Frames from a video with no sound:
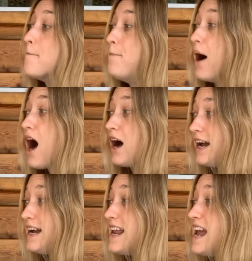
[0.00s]

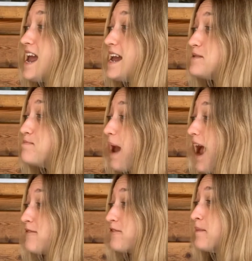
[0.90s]
But it's
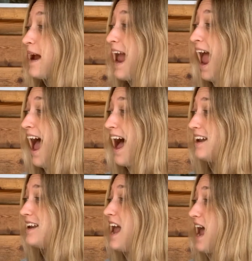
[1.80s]
bad for my hat
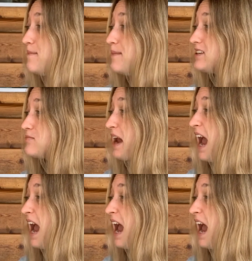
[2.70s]
and makes my